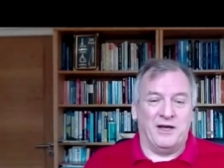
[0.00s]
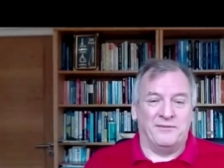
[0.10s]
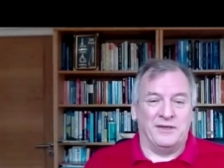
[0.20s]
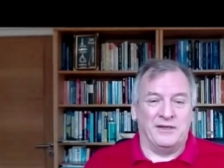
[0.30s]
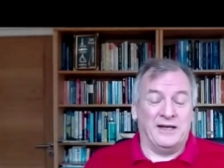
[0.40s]

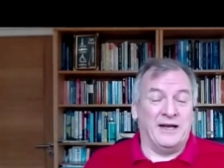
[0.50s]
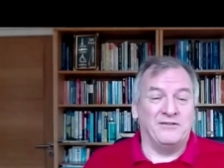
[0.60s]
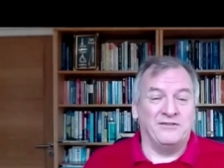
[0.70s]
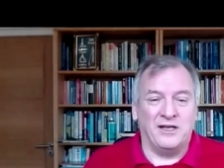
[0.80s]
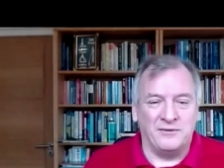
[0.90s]
I'm a, an
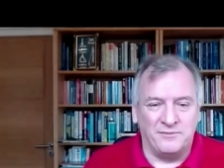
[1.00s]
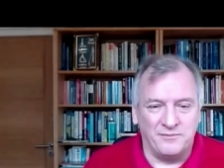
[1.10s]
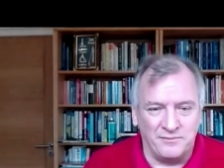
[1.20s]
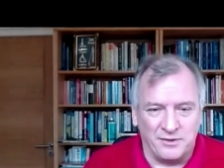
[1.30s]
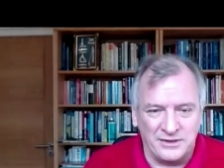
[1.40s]
outside
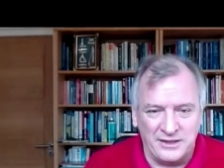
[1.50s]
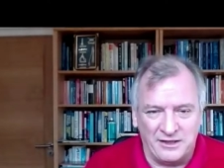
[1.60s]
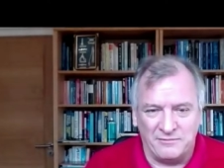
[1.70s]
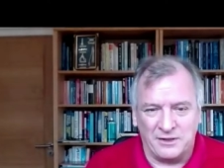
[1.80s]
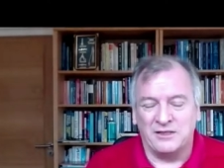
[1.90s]
body.
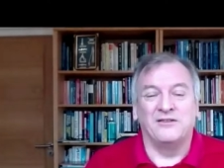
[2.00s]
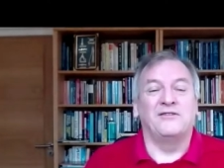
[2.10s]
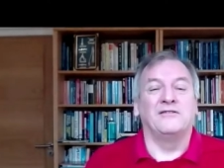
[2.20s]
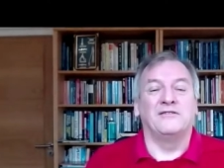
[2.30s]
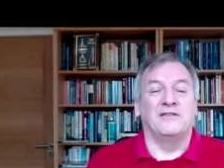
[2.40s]
I'm a
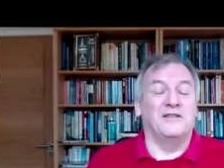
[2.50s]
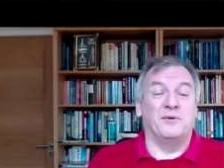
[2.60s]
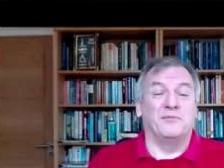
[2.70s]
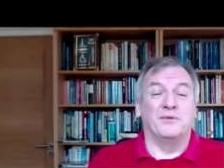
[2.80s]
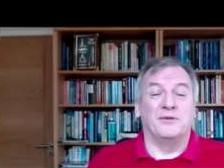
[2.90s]
consultant that's
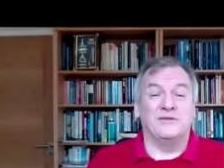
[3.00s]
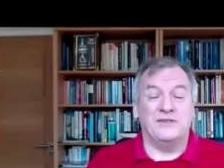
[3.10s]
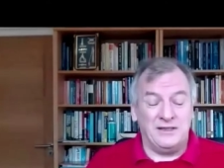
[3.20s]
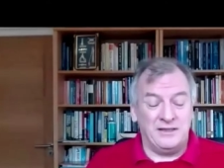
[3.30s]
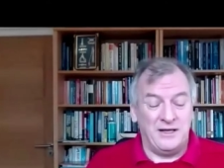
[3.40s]
been brought
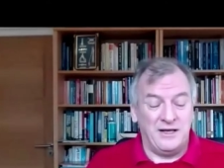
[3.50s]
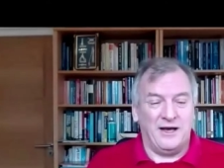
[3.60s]
in.